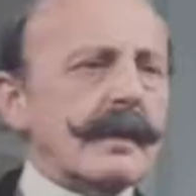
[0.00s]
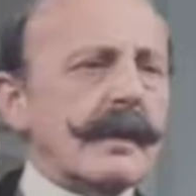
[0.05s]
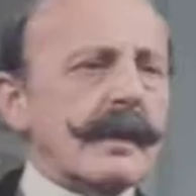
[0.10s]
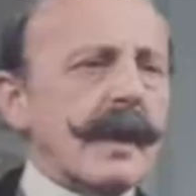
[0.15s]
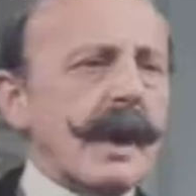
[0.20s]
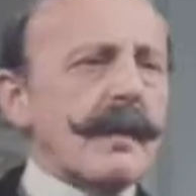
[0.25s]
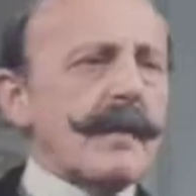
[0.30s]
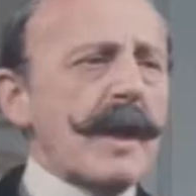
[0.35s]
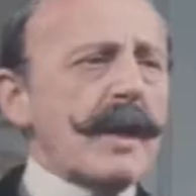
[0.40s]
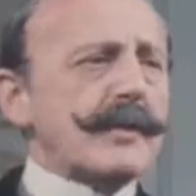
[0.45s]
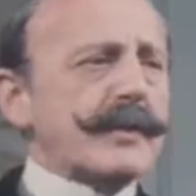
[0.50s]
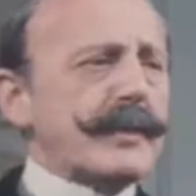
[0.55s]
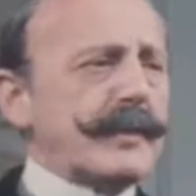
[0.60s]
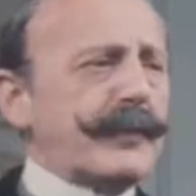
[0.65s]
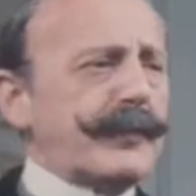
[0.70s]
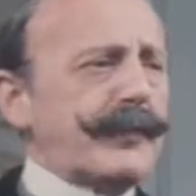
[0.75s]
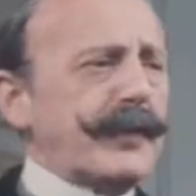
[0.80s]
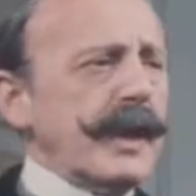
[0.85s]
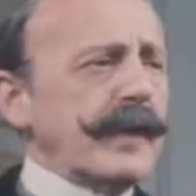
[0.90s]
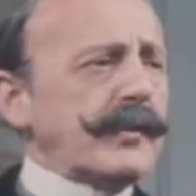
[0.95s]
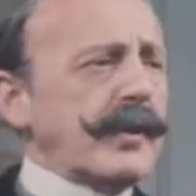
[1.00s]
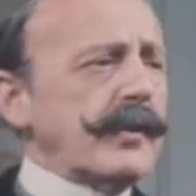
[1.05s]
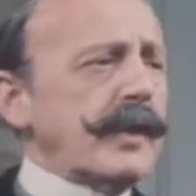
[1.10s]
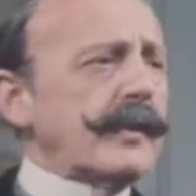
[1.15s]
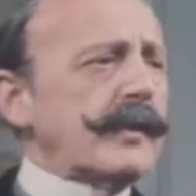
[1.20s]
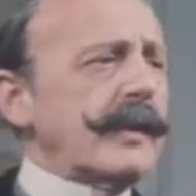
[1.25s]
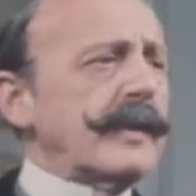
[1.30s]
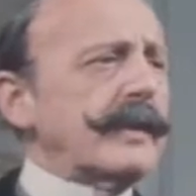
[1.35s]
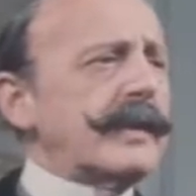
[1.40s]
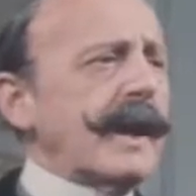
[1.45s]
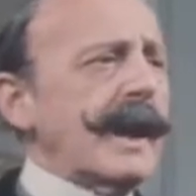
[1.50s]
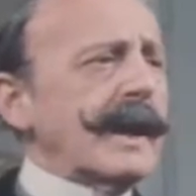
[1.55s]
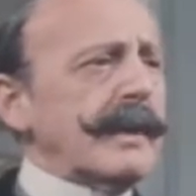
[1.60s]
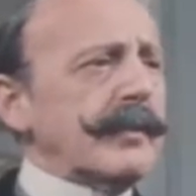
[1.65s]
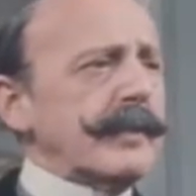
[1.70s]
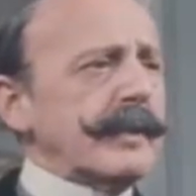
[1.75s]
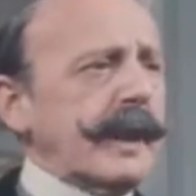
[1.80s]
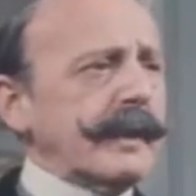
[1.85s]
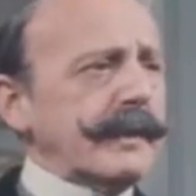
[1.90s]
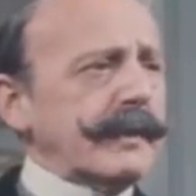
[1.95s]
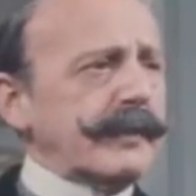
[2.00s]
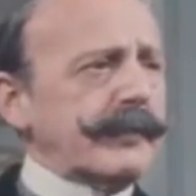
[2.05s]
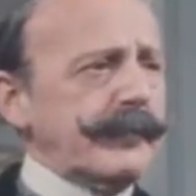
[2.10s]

Her Majesty's fears are not entirely without